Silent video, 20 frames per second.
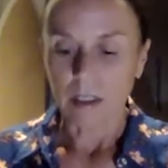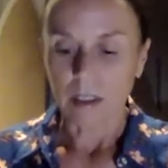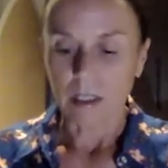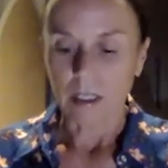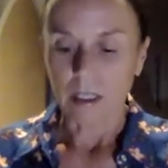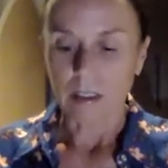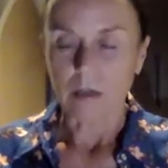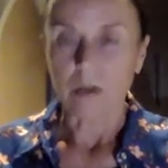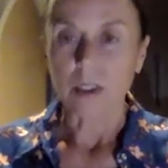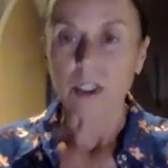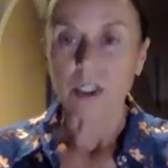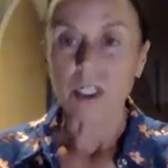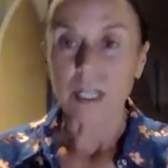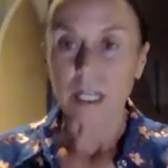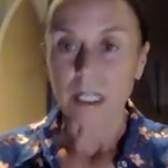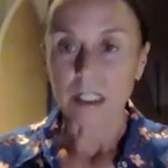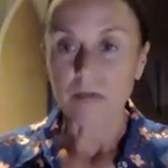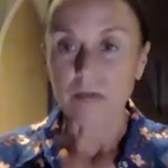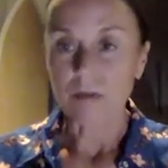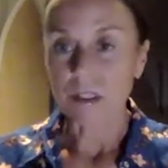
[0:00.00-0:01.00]
And a question
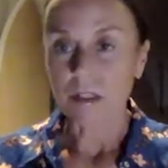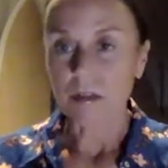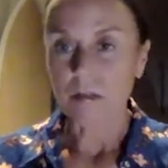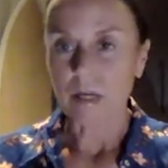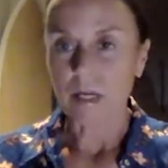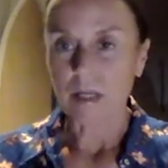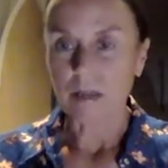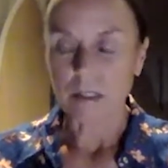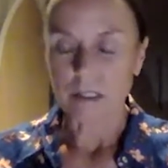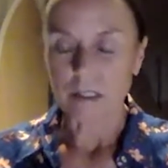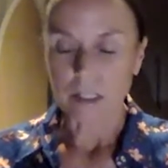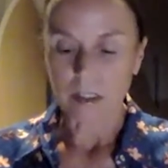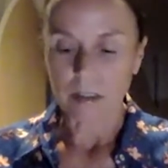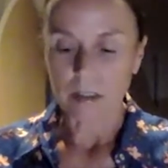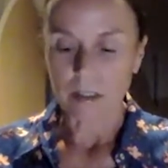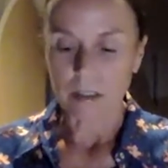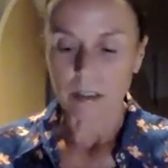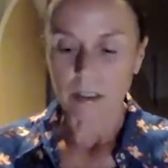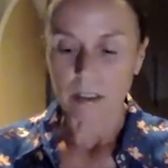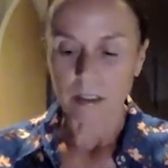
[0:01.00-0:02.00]
has risen about this
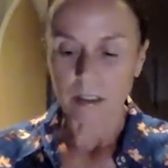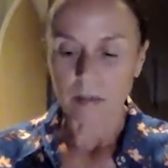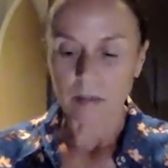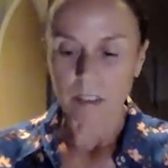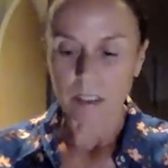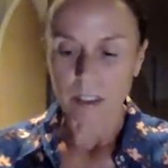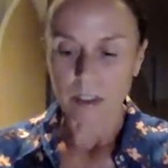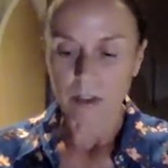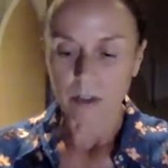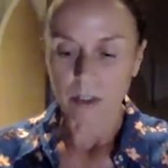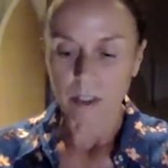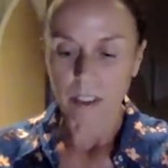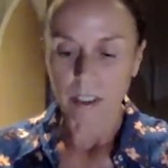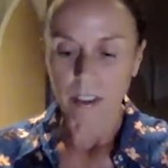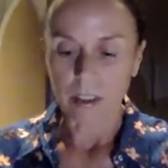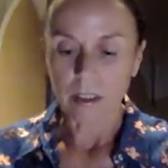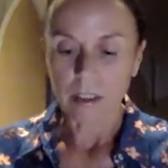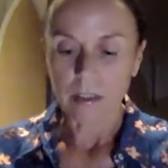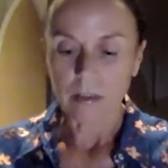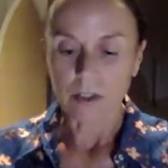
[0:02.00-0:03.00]
as we said
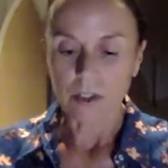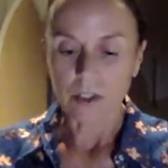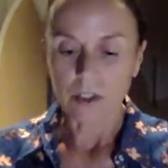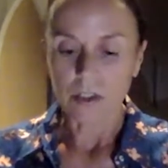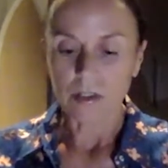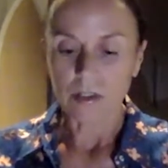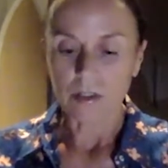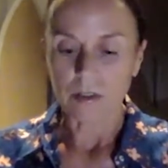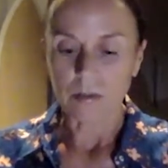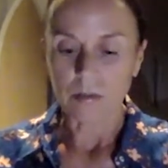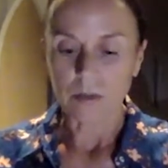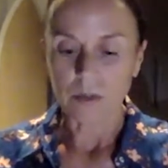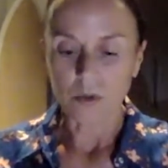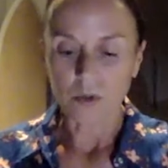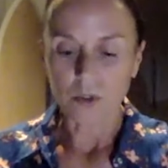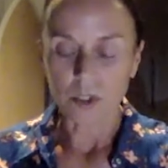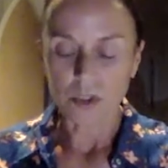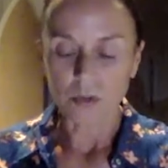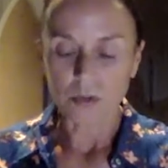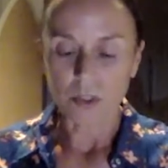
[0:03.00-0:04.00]
earlier, that I'm sure
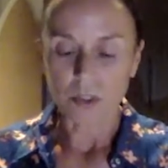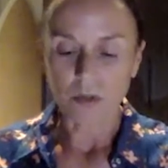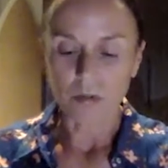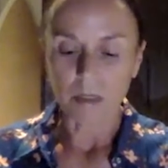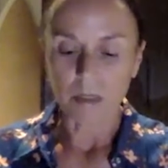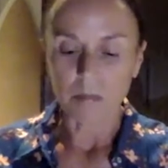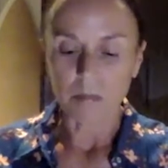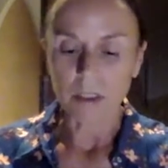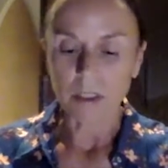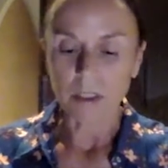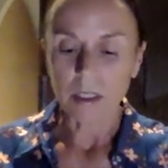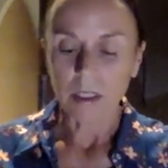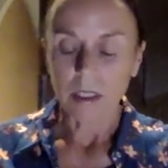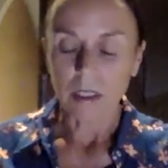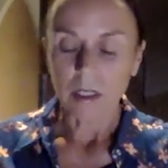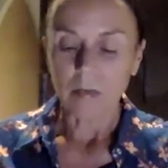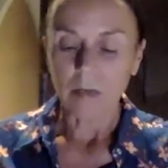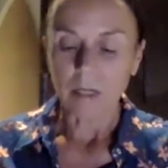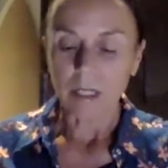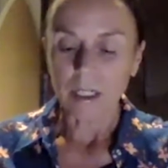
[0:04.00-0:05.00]
Stuart's remembered.
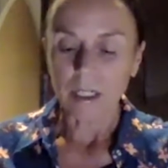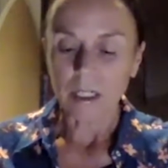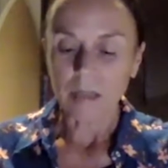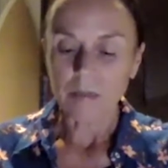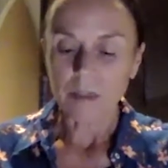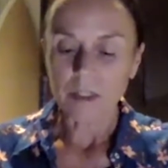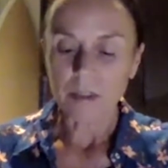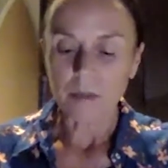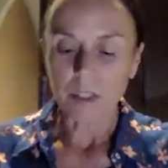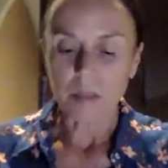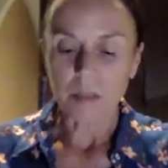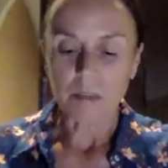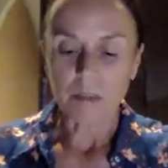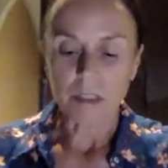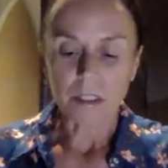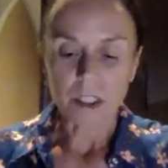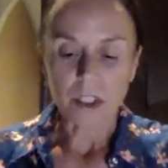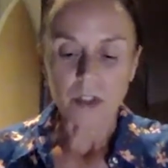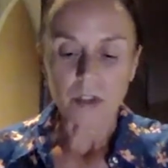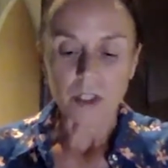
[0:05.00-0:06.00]
When it comes to which
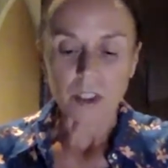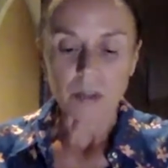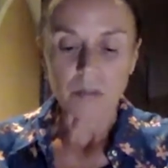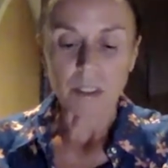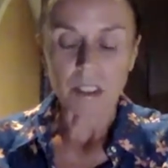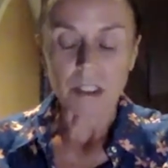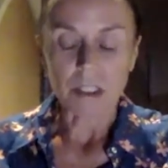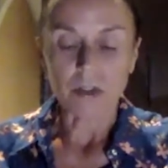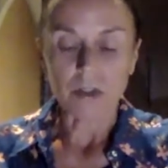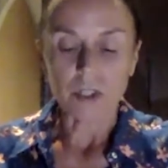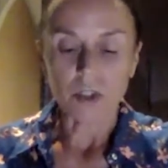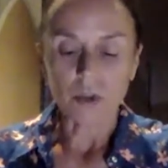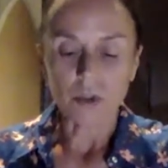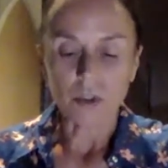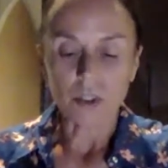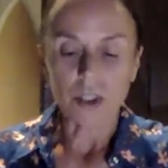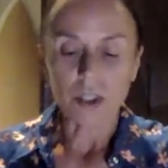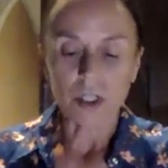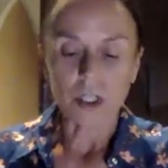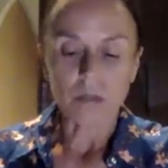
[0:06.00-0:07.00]
business structure best suits your
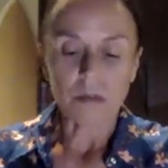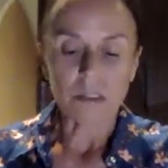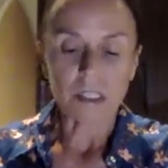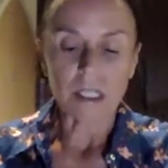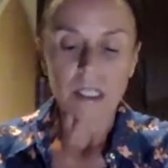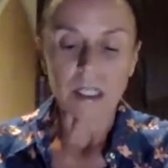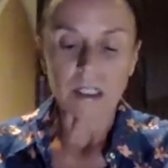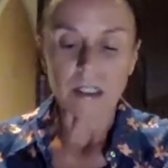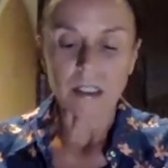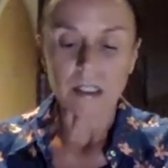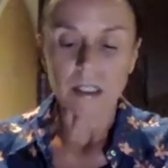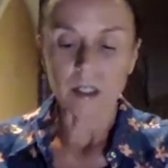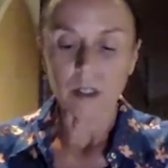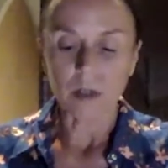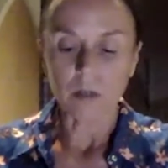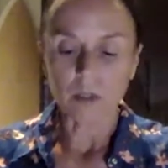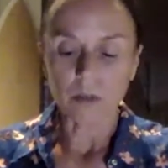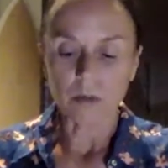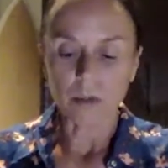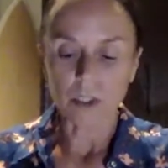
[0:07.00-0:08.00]
circumstances and
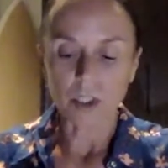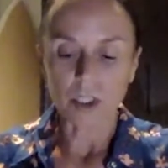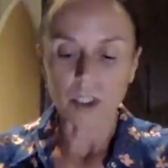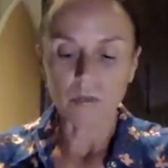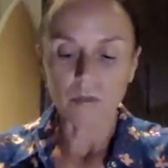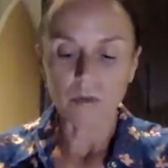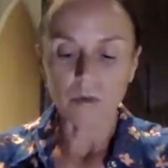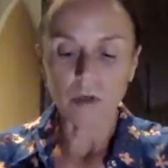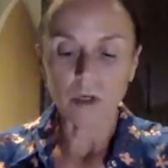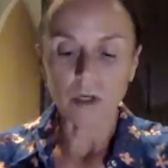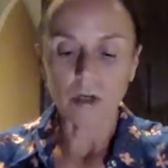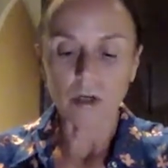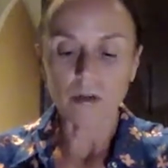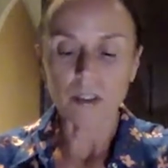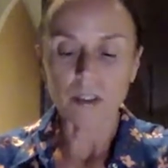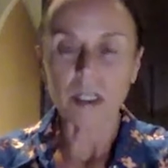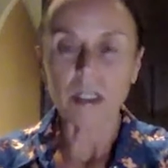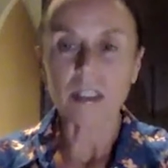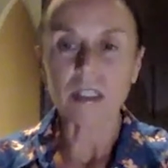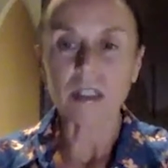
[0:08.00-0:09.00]
helps you achieve your
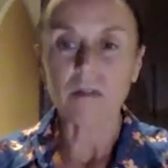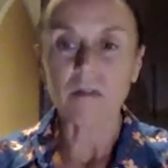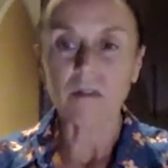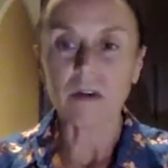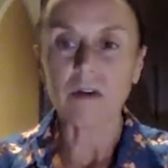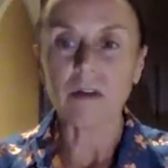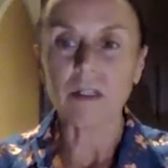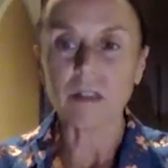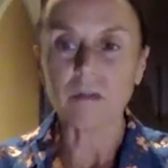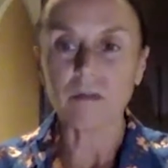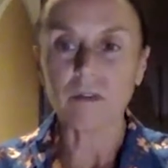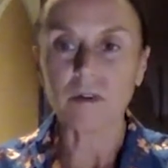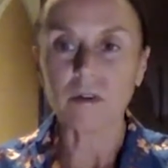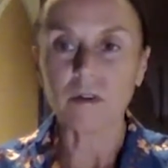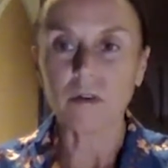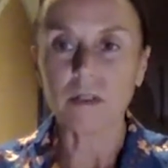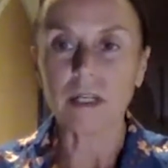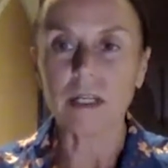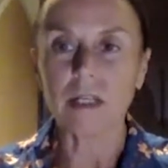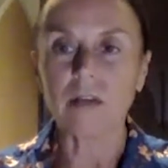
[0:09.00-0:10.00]
goals, it's a very
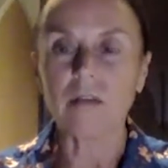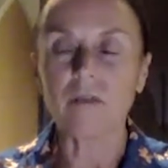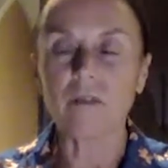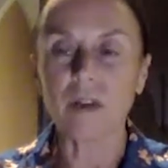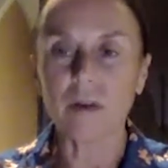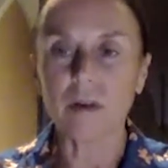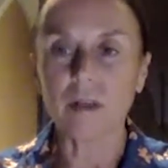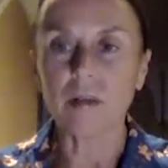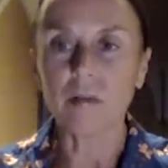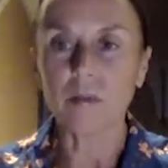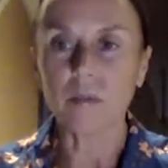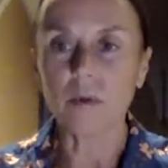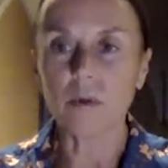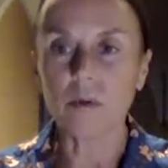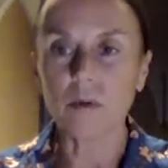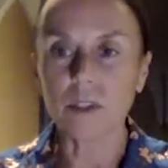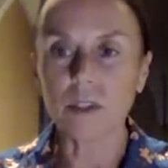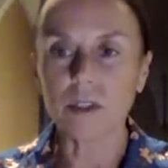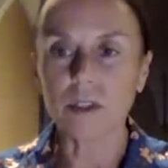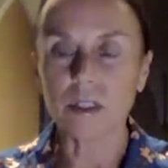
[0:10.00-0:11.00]
difficult and a very
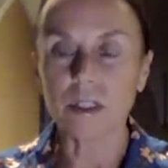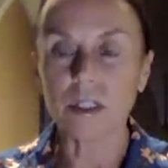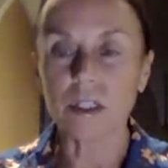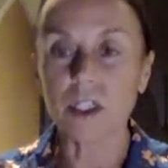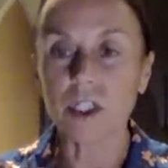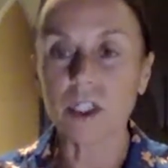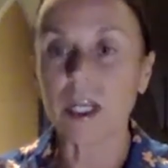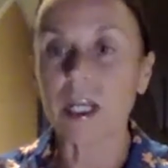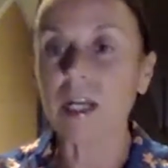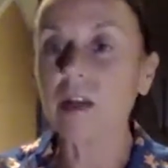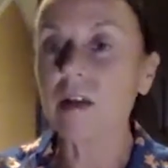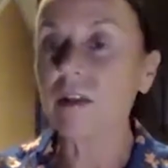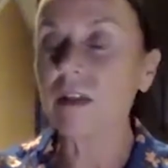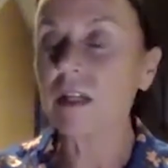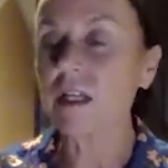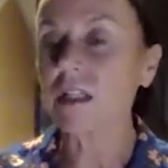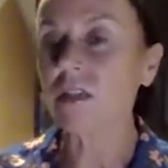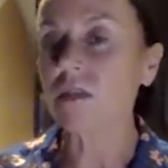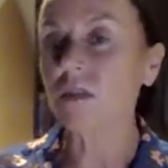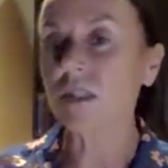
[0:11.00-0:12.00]
important decision. And I think
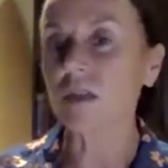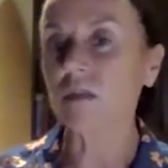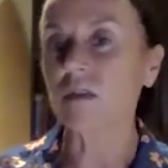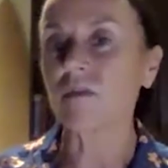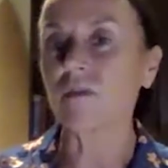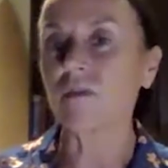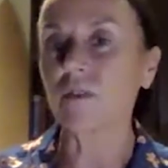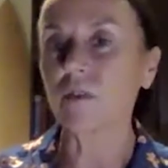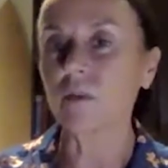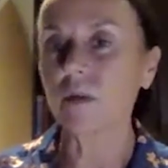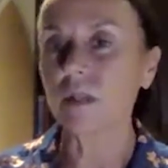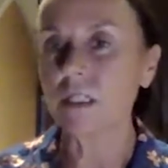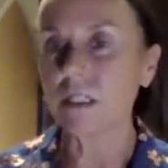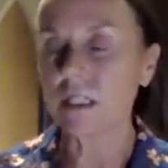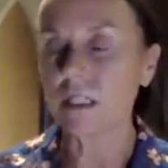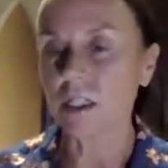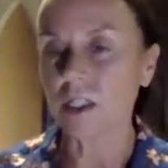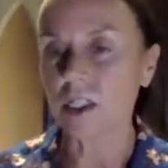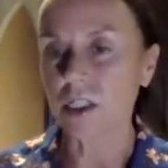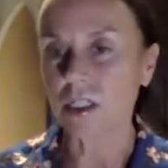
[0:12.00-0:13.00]
it's also a fluid
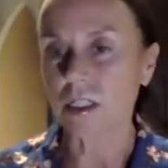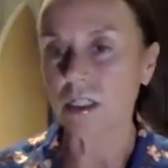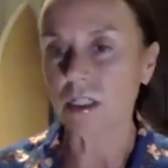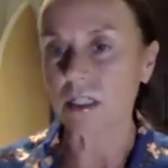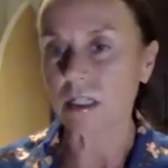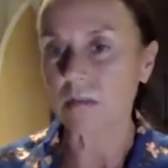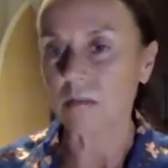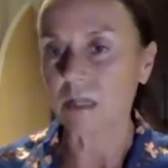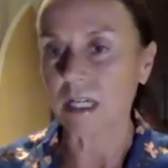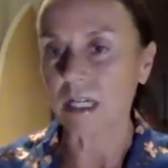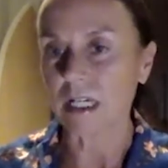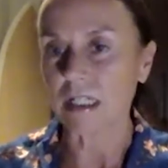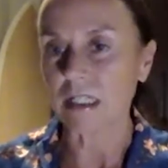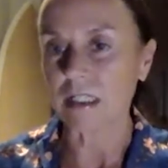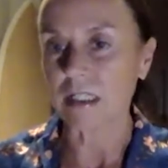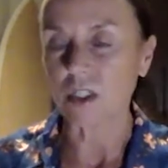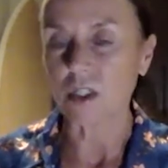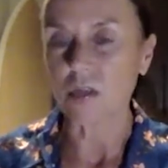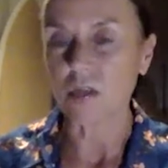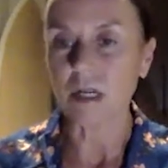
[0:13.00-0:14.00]
decision in some
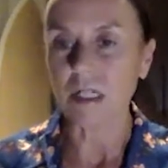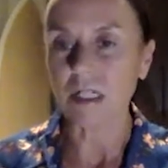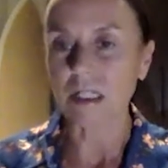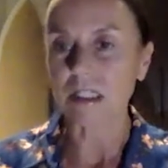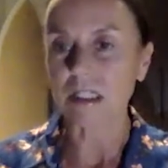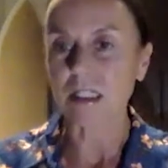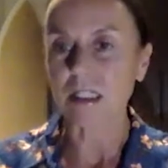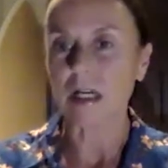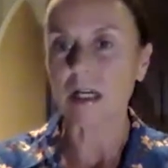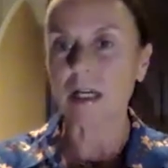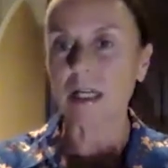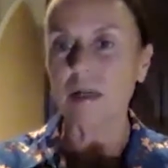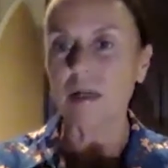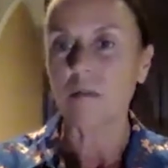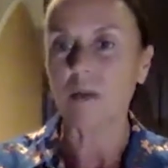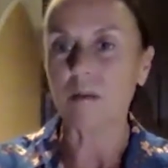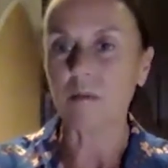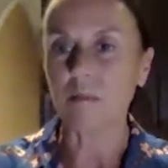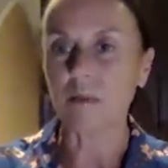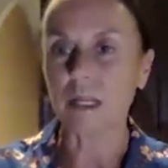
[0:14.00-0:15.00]
cases. You might start in
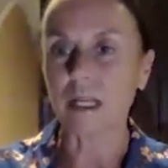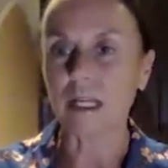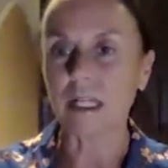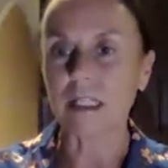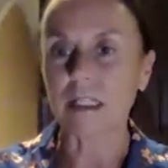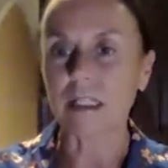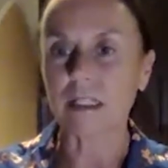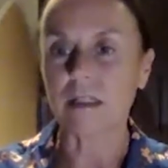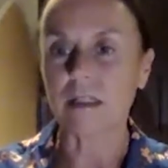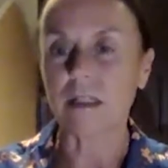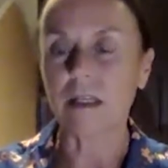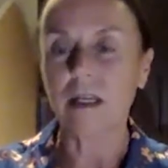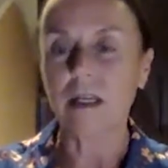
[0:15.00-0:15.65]
one place and